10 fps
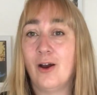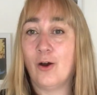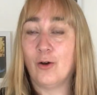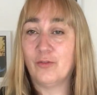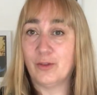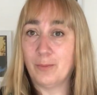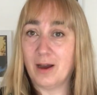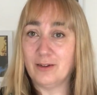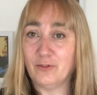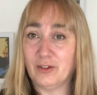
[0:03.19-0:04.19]
of the
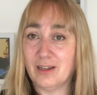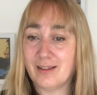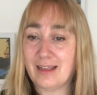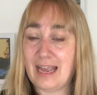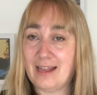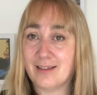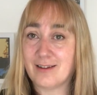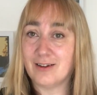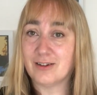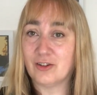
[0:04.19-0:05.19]
Mindfulness
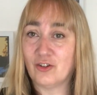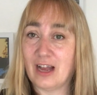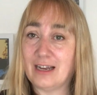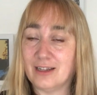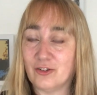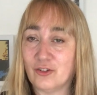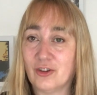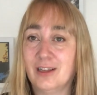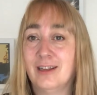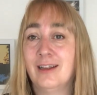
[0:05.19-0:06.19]
Kickstarter Challenge.